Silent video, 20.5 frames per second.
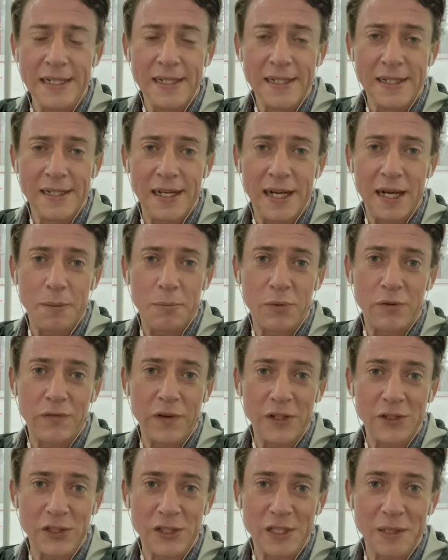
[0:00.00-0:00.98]

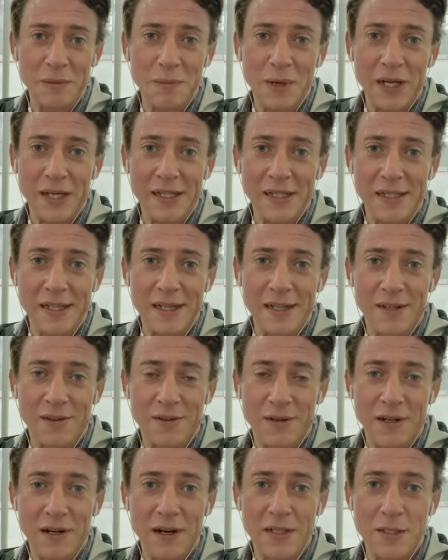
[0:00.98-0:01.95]
Professionally, my
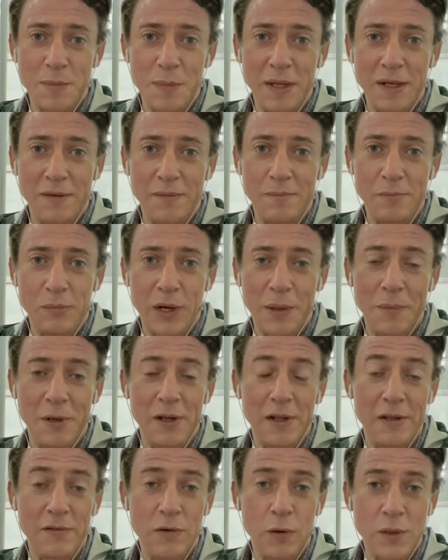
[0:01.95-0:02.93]
career has been
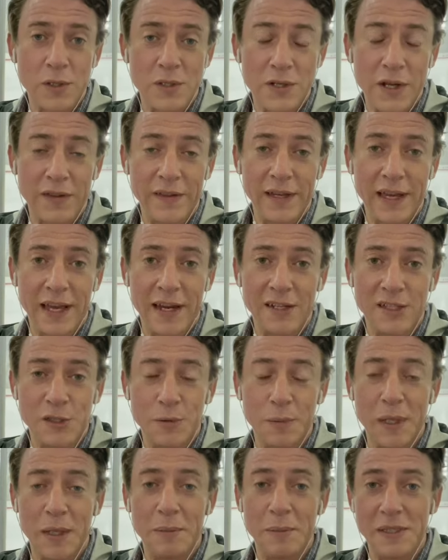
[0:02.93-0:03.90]
primarily focused on the
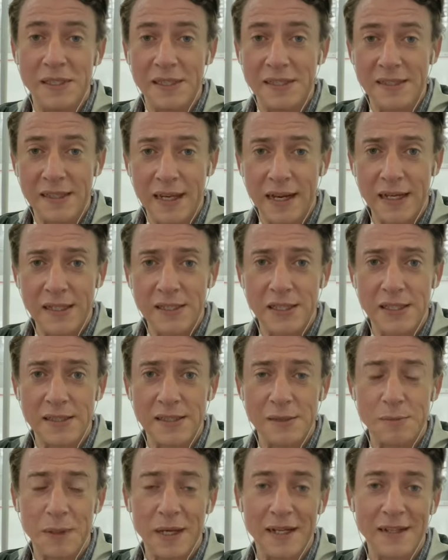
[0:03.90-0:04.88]
Canada-Japan business connection,
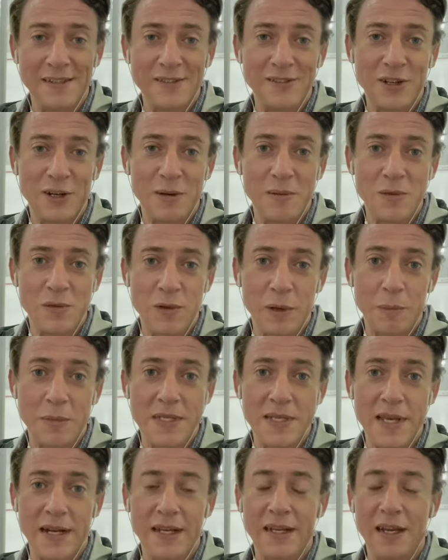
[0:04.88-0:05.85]
spanning terms
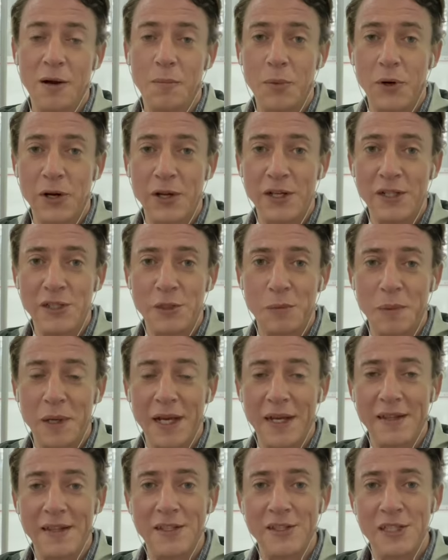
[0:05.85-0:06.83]
representing Alberta and
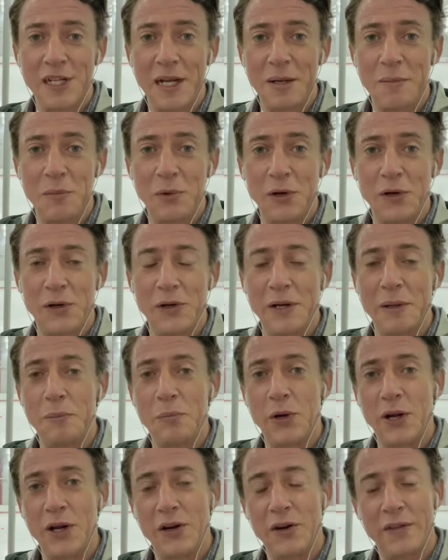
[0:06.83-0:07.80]
Japan, the Chamber, and
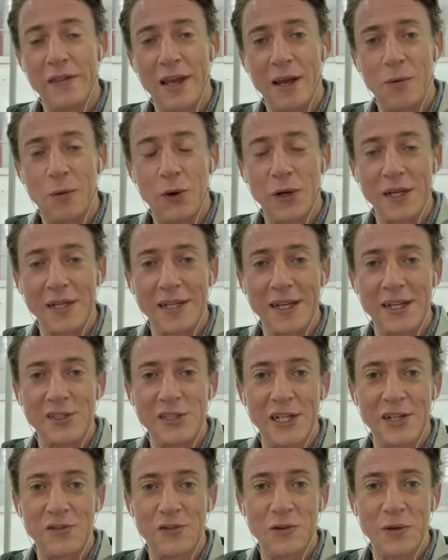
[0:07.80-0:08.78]
prior to that working at
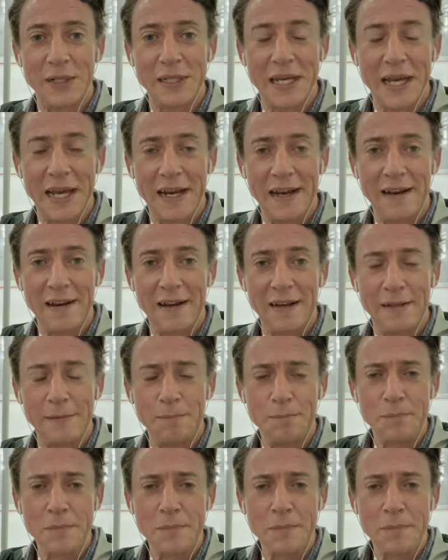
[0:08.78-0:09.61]
JETRO in Canada.